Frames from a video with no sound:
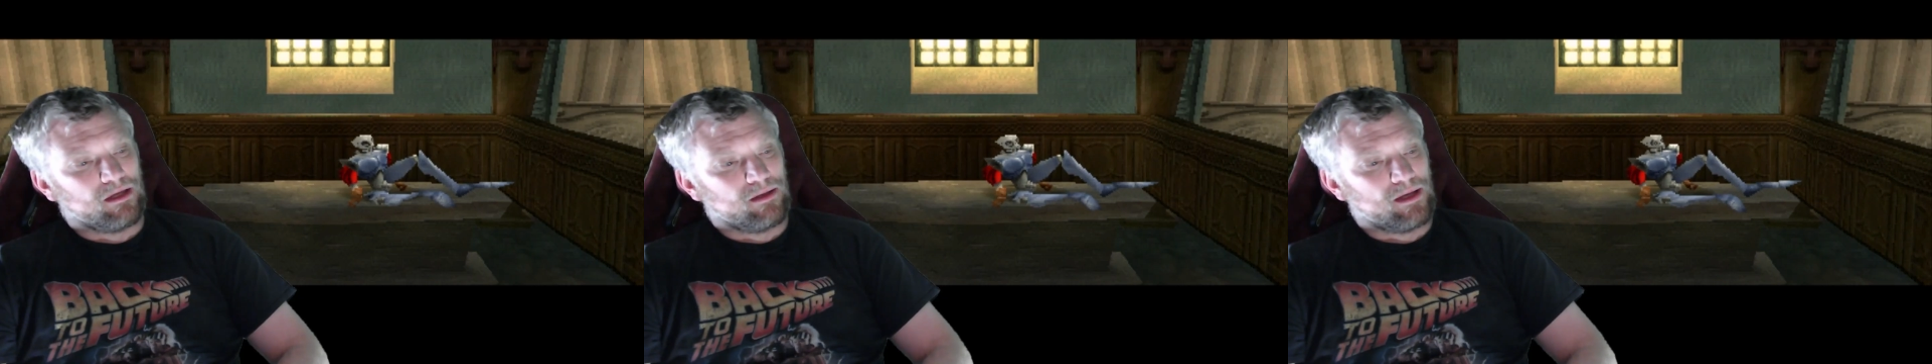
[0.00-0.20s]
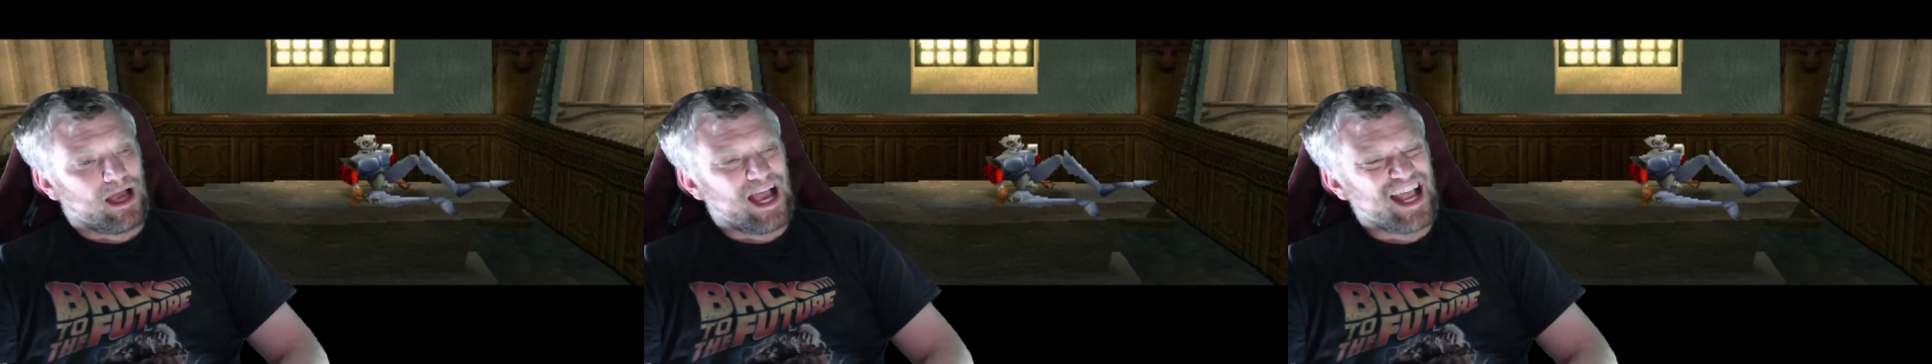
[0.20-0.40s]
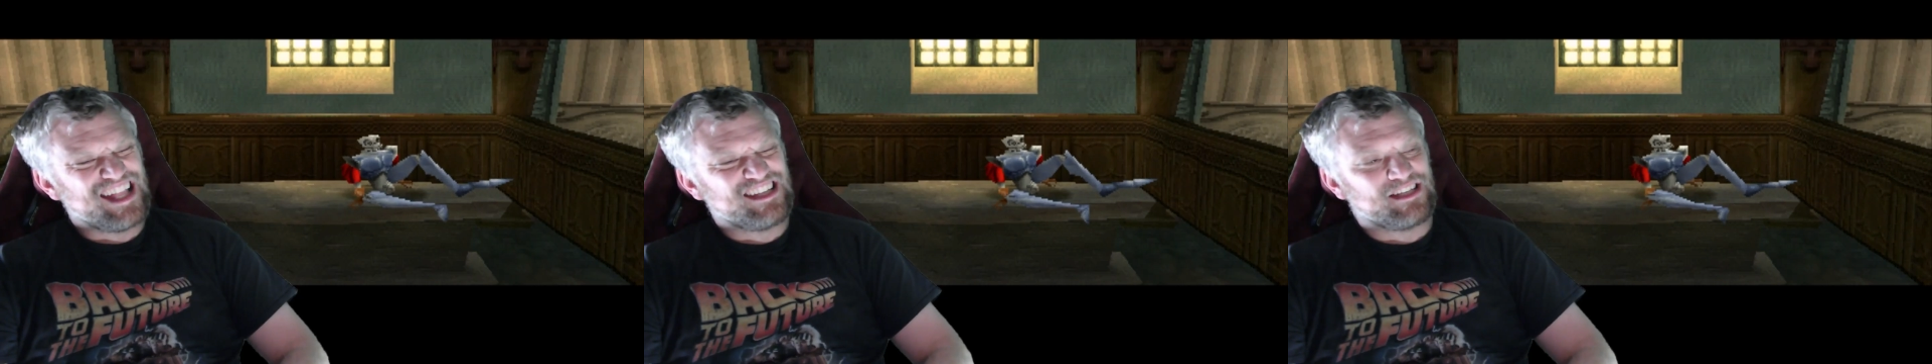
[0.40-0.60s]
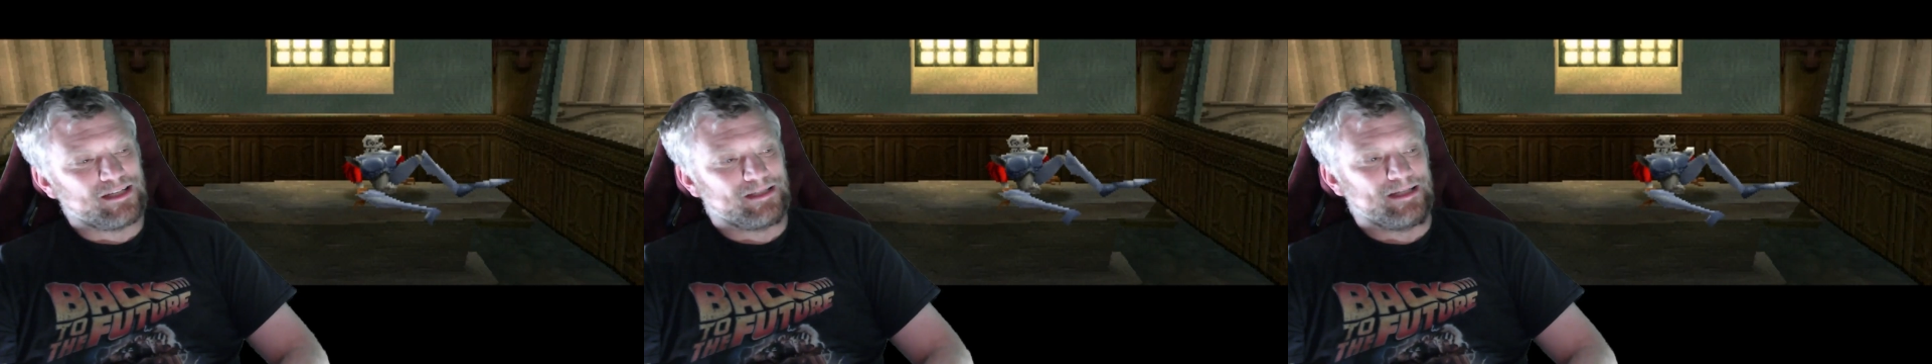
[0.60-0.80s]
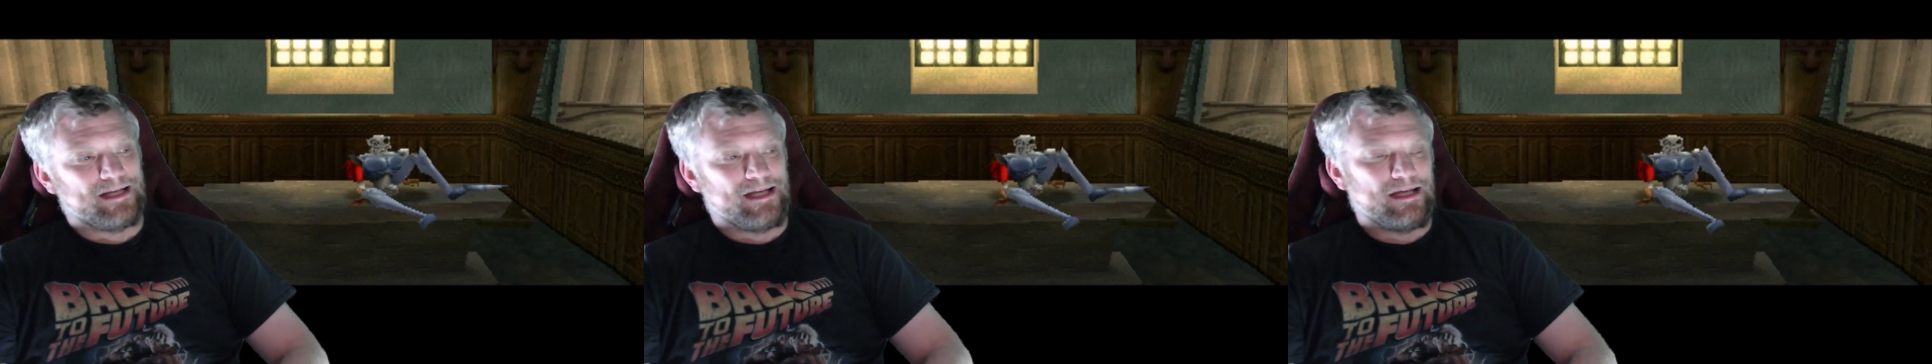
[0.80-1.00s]

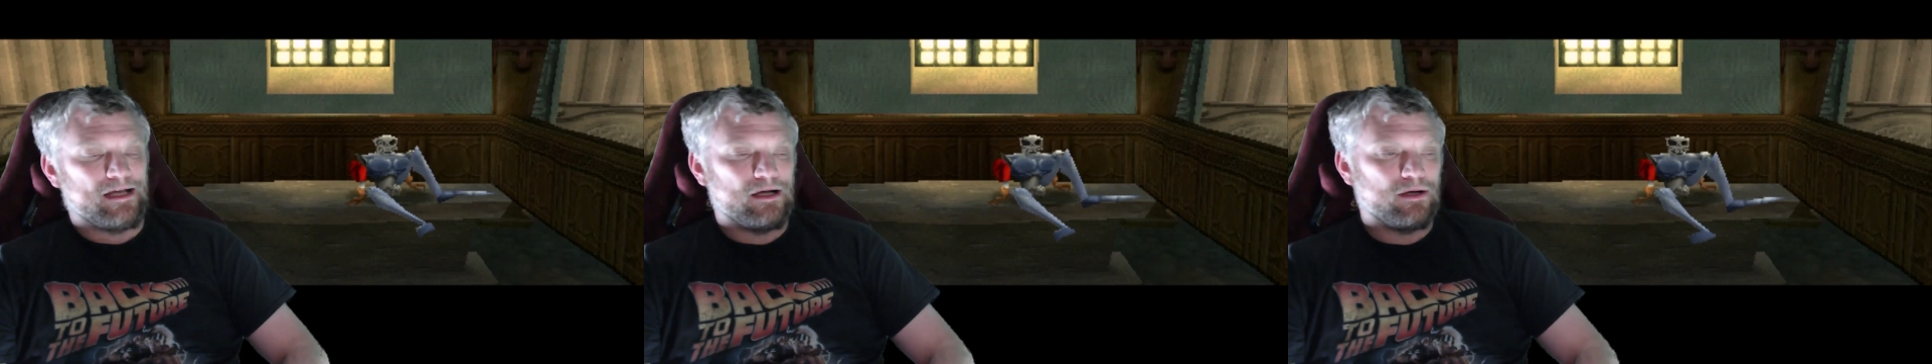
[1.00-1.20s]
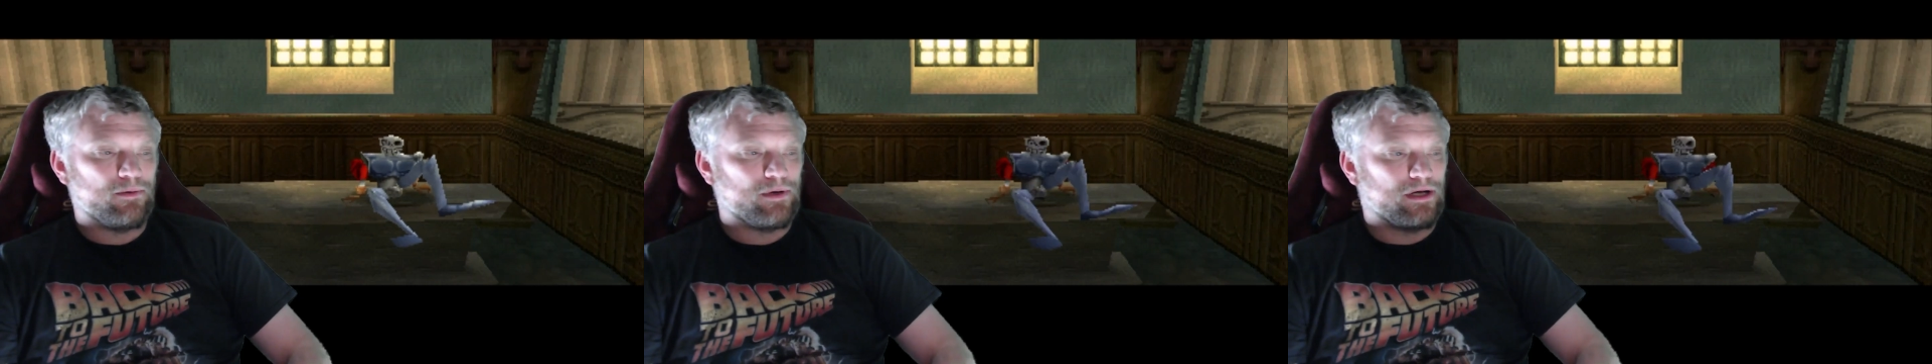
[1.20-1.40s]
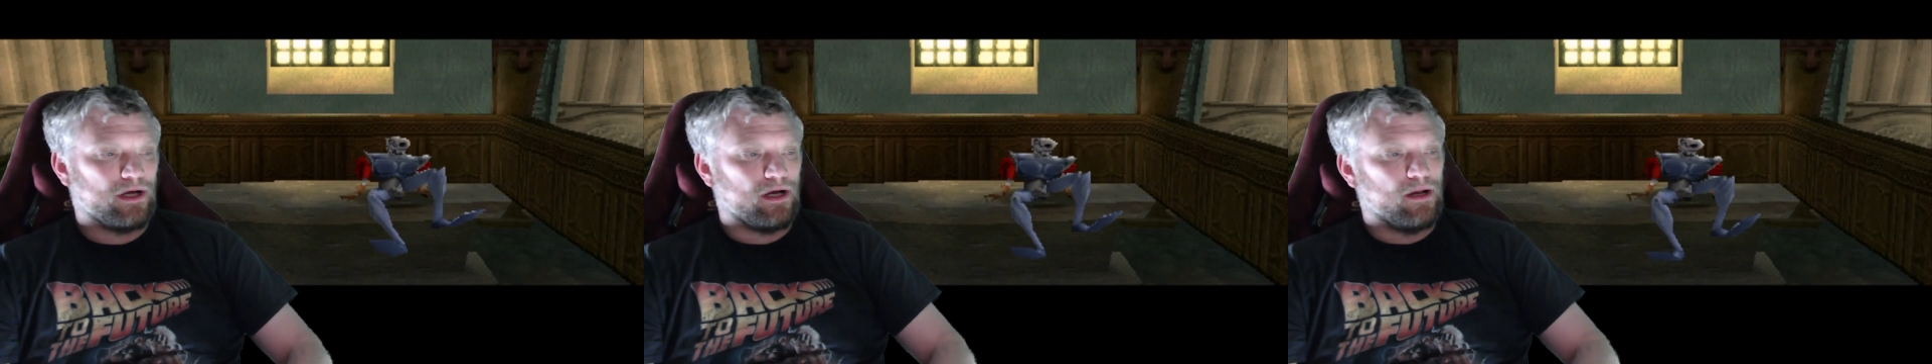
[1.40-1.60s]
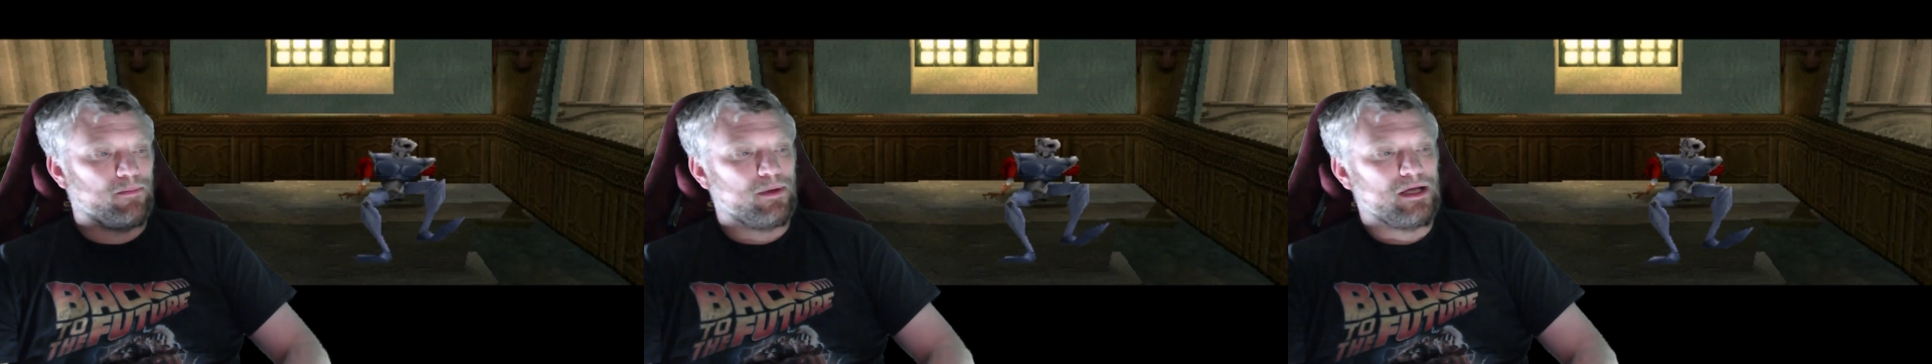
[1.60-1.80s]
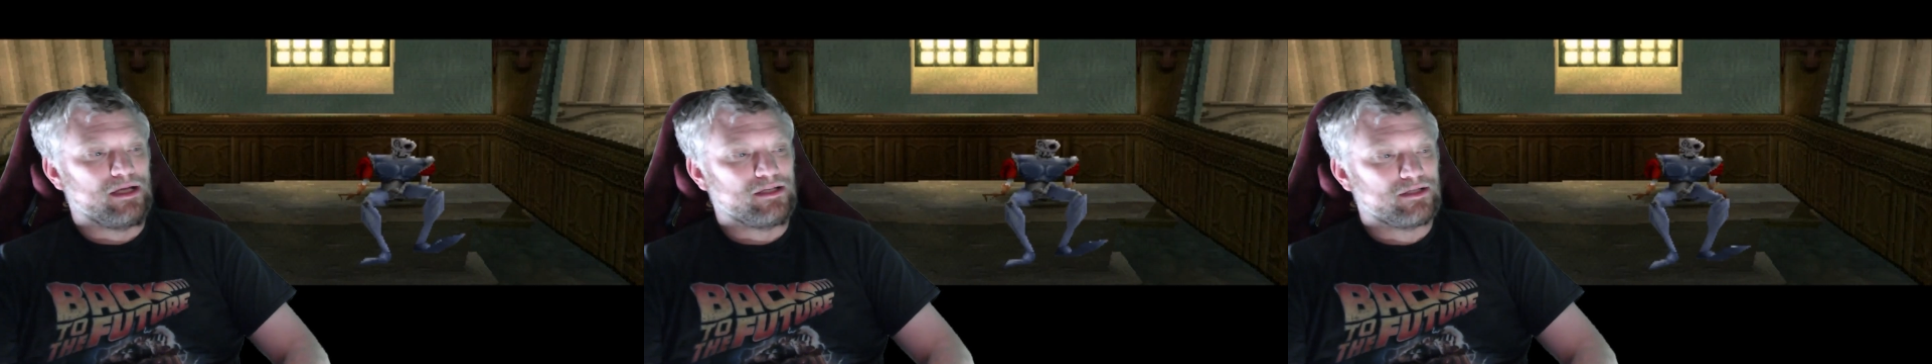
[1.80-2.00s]
entity we're going to
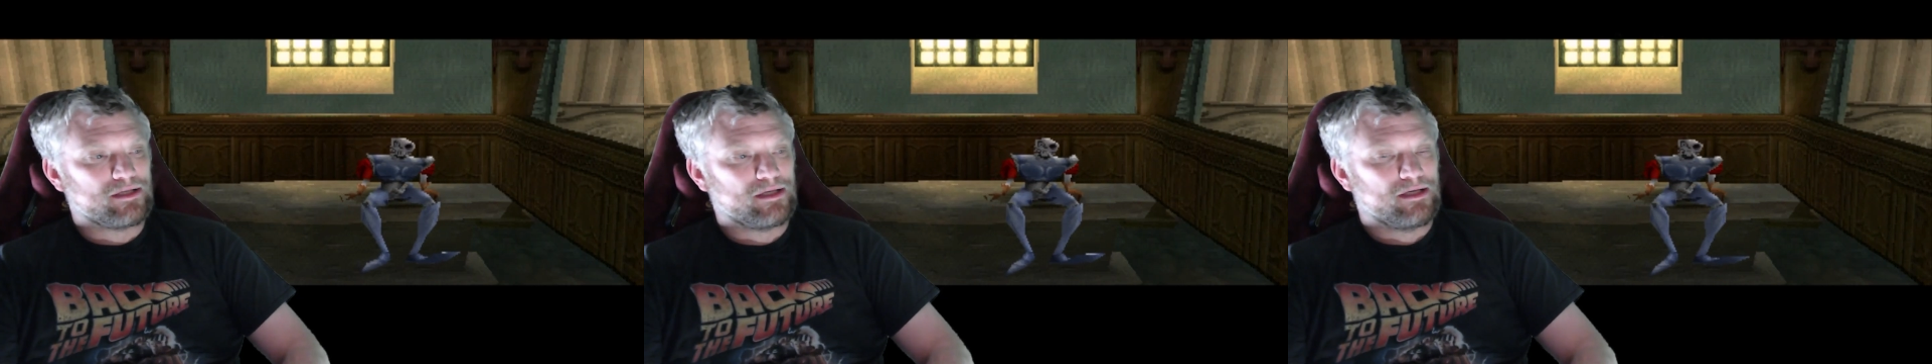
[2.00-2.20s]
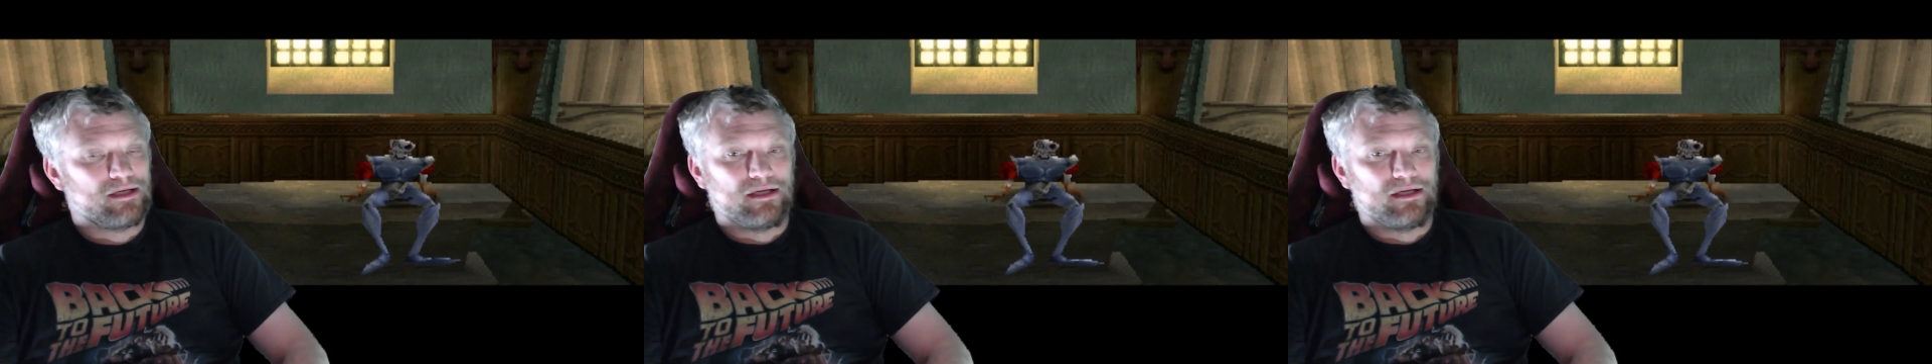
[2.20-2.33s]
meet